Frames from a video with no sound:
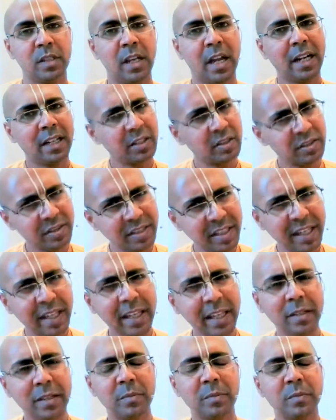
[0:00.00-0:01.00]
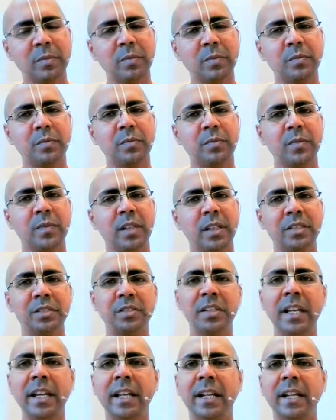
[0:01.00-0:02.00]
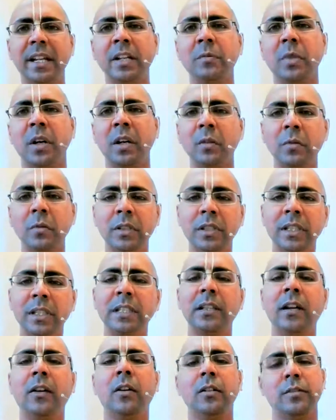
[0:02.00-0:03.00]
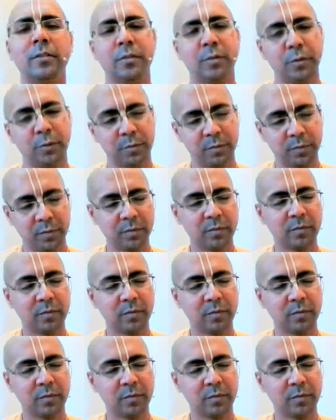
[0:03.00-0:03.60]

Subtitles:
And the same is there in Bhagavad Gita also.